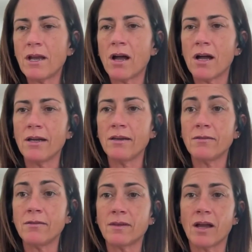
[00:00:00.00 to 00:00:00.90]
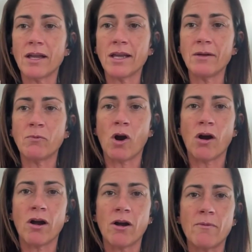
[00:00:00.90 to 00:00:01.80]
because
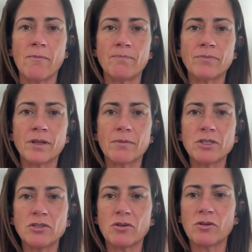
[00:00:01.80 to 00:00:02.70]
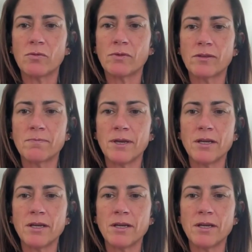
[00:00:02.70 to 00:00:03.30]
let me show you this